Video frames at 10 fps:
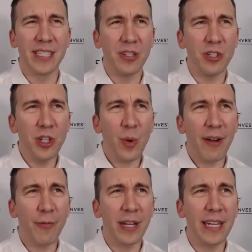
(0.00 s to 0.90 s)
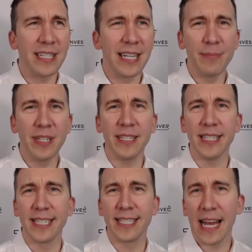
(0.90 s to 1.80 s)
do you ever get tempted to
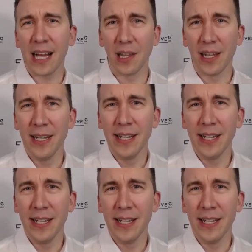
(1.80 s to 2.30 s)
sell